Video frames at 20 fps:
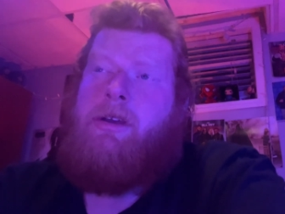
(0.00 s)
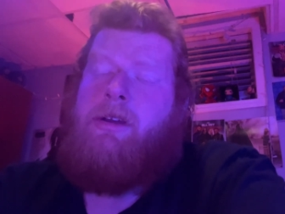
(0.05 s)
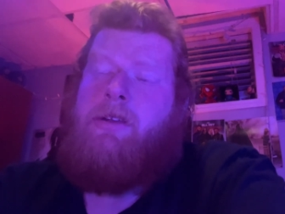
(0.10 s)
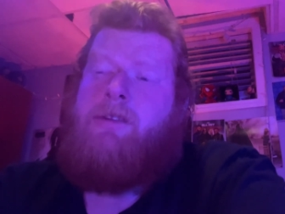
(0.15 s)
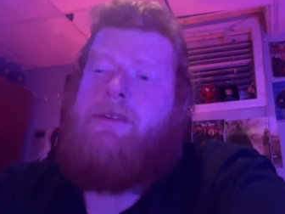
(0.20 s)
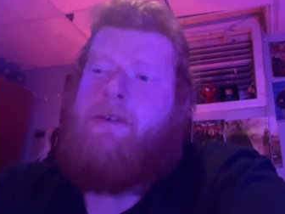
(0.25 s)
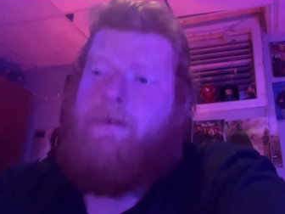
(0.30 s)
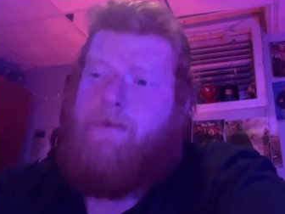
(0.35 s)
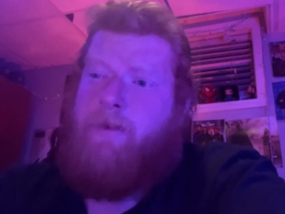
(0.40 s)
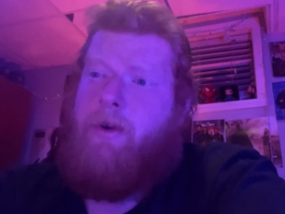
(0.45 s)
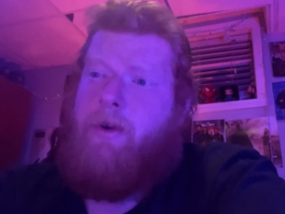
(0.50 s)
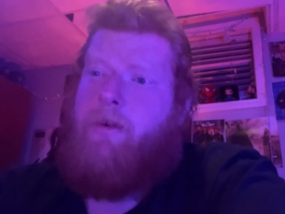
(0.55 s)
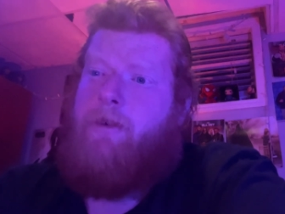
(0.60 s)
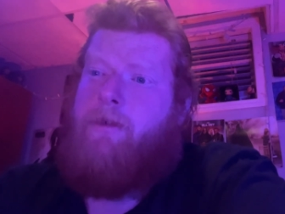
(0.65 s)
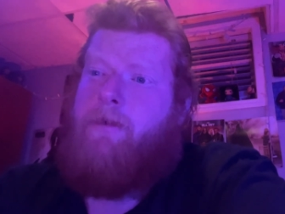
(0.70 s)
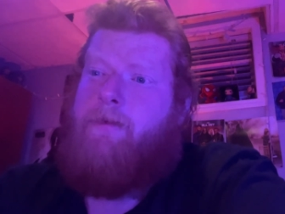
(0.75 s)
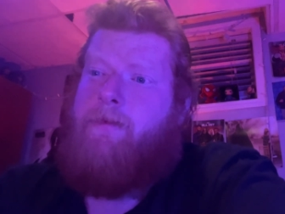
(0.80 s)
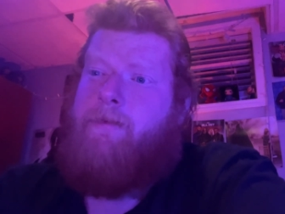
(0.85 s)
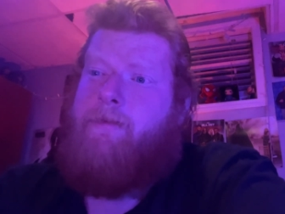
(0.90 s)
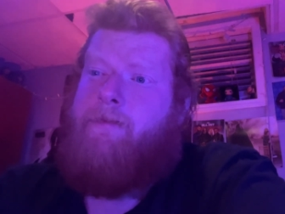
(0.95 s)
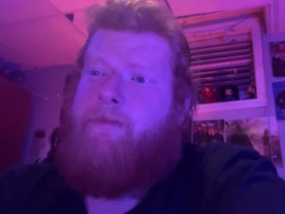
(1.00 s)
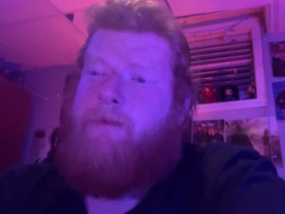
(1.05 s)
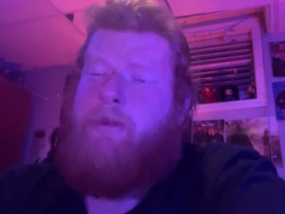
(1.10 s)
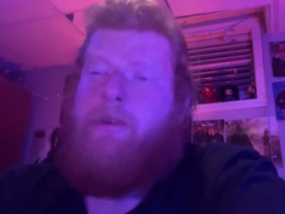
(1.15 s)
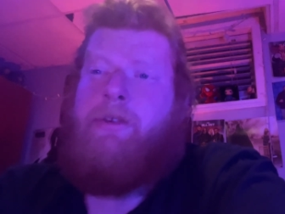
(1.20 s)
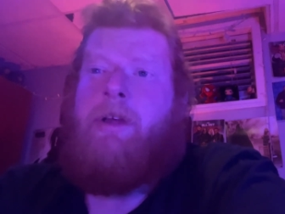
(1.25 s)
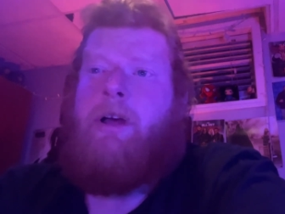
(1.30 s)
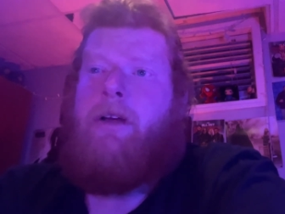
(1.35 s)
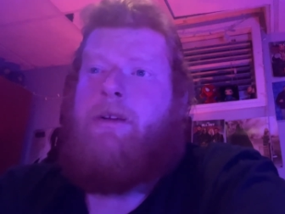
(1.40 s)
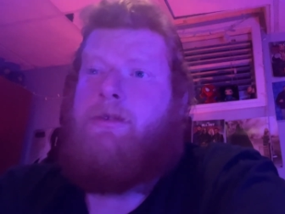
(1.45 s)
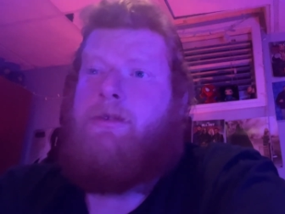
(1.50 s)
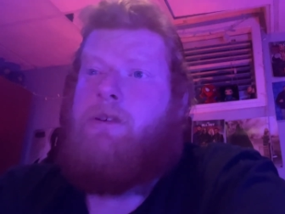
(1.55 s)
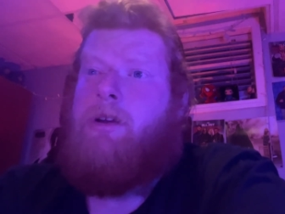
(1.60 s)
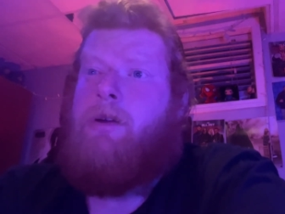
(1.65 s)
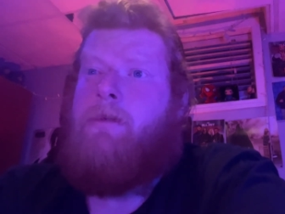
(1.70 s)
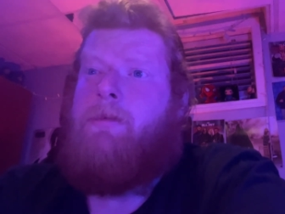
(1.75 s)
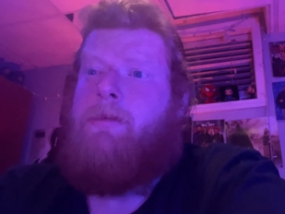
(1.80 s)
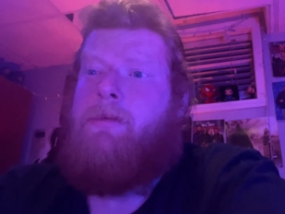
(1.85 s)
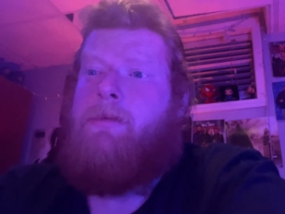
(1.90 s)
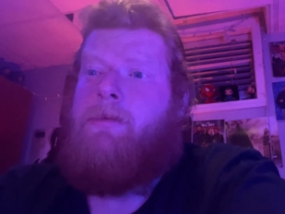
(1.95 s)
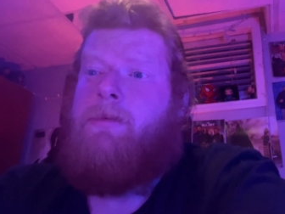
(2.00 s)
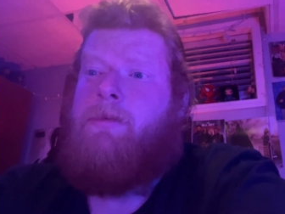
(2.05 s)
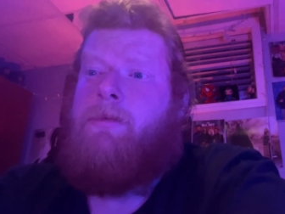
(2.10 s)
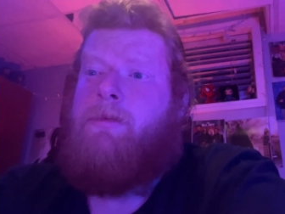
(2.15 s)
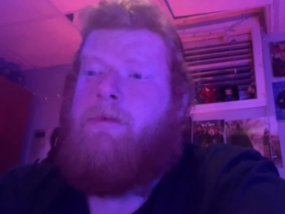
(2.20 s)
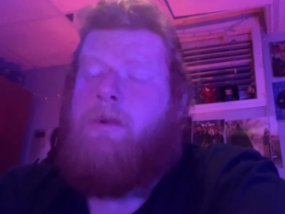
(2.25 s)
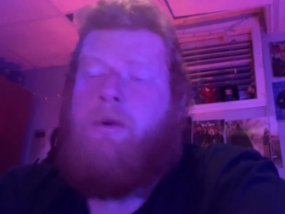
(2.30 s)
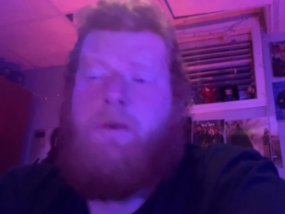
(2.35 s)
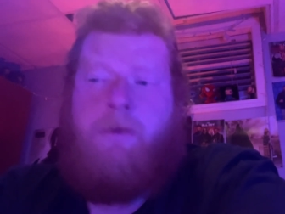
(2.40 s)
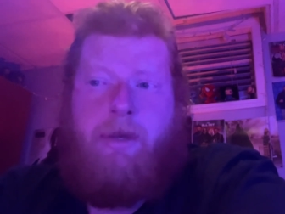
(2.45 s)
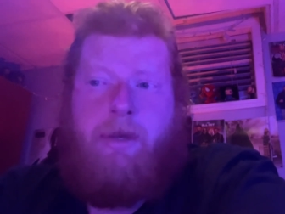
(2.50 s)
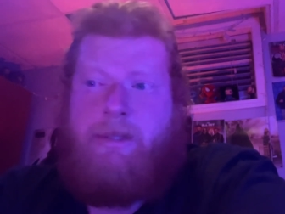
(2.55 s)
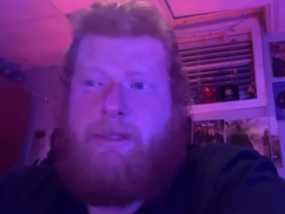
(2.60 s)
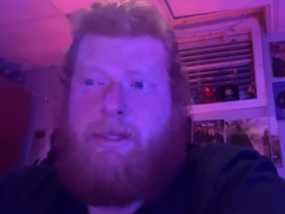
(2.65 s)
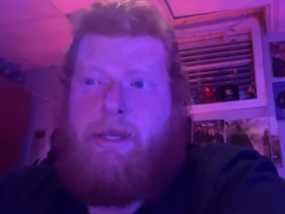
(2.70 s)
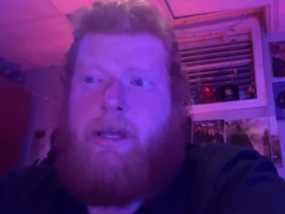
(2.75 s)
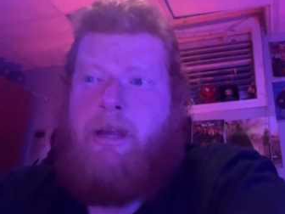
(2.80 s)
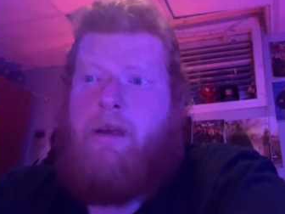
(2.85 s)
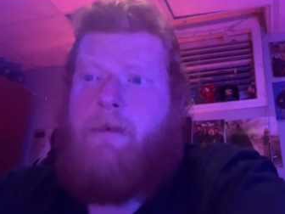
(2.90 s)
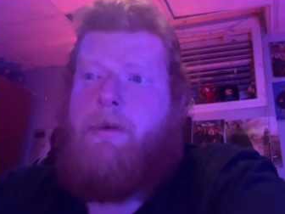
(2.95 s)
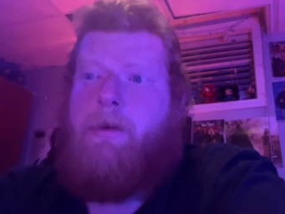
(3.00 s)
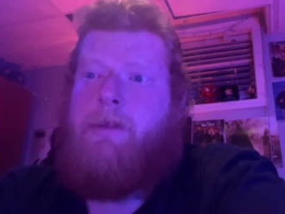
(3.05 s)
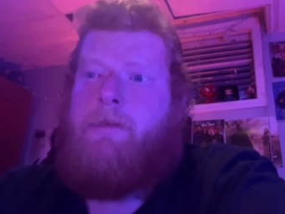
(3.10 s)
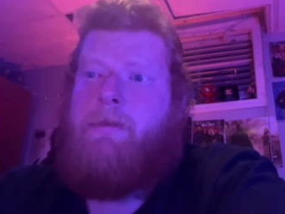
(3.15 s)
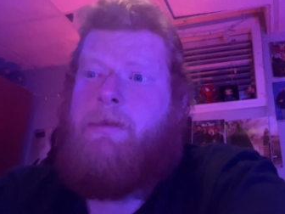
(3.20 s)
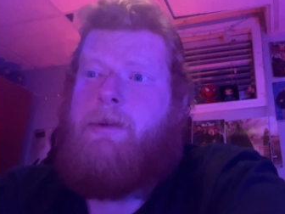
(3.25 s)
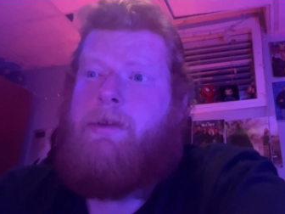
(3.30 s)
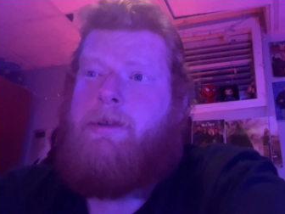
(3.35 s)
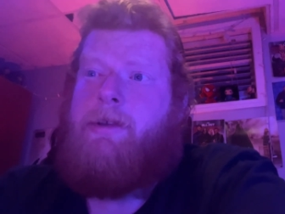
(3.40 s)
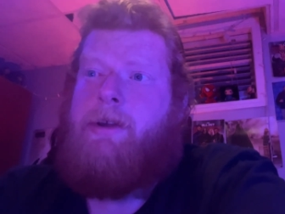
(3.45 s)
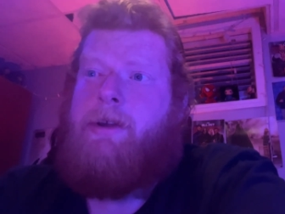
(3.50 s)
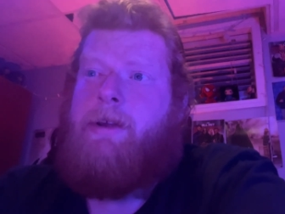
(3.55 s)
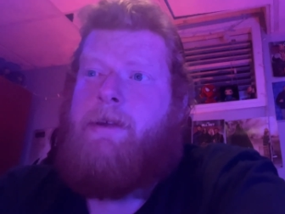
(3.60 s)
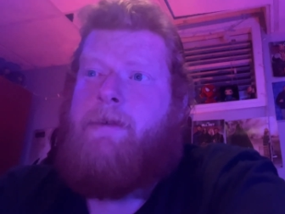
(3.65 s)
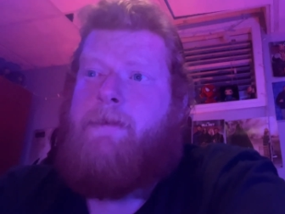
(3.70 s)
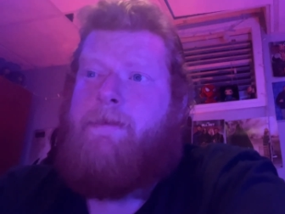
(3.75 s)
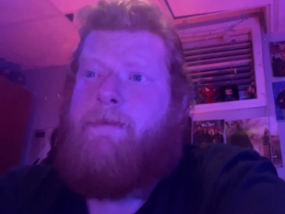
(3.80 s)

to vote for Donald Trump who doesn't care about the military?